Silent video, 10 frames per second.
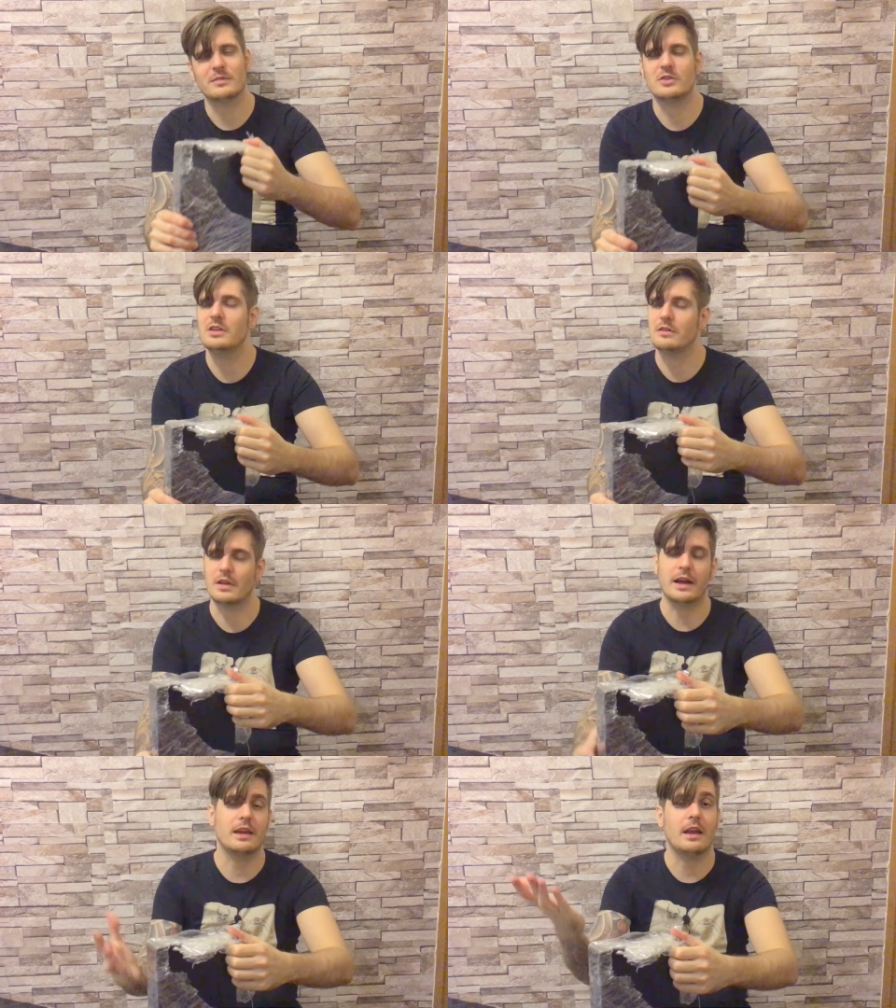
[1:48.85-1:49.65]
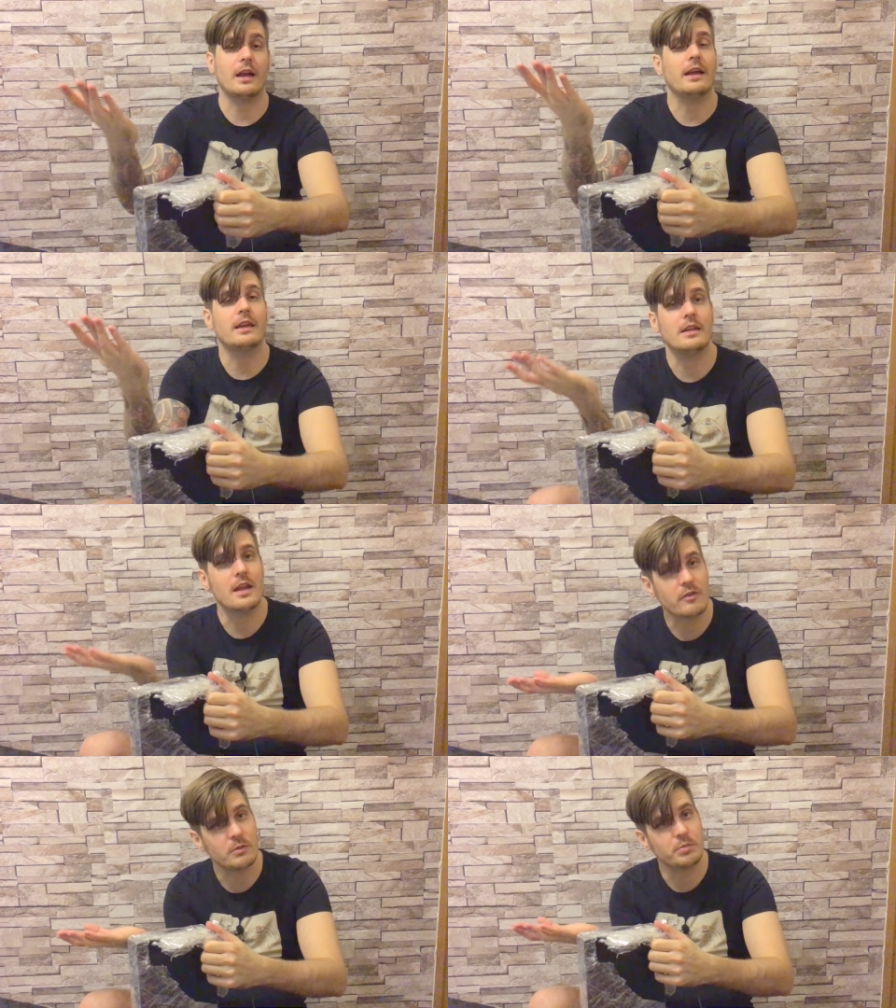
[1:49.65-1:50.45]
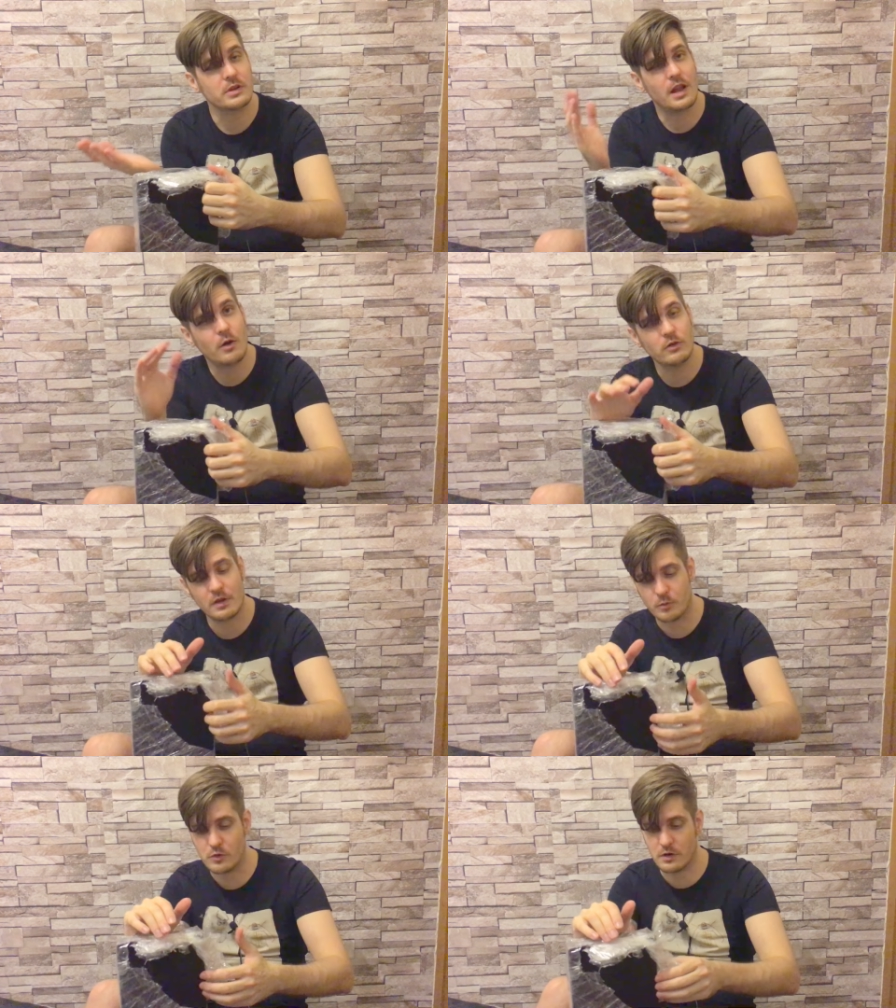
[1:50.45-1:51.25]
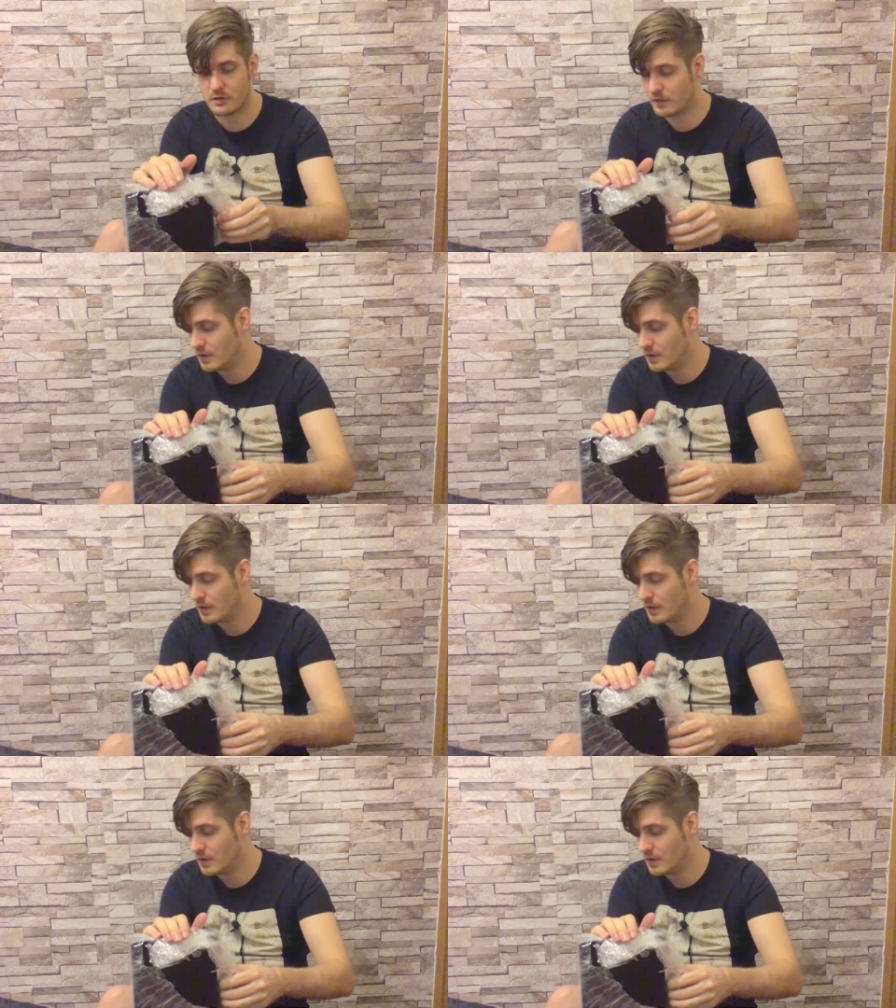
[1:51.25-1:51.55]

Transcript: Jeez, I, I can never pronounce that word.